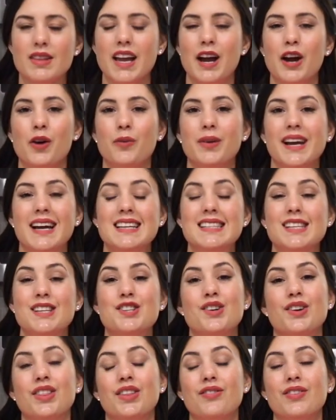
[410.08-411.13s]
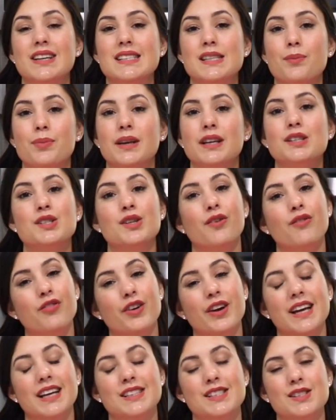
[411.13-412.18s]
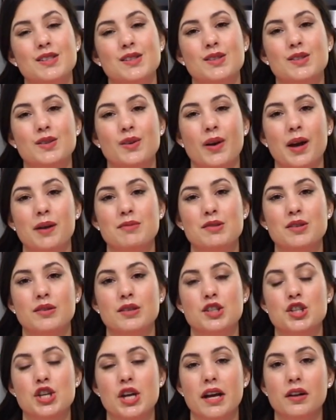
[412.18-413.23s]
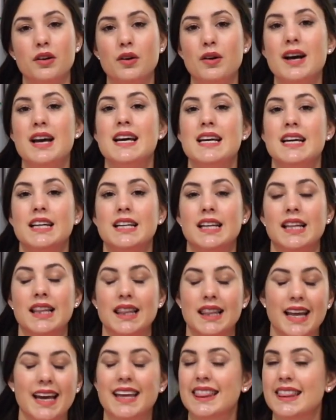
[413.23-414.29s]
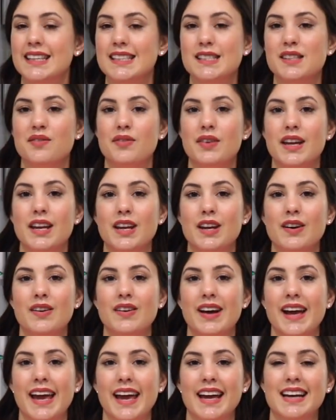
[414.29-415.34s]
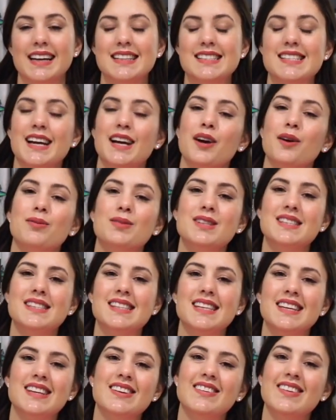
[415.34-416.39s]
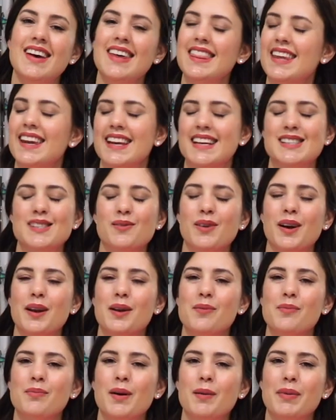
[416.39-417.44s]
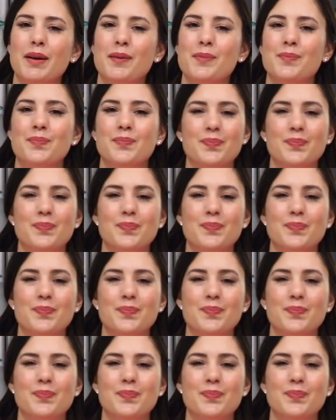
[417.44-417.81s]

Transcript: I hope you guys enjoyed the recipe. Don't forget to subscribe to the channel, like this video, and I hope to see you in the next one. Bye bye.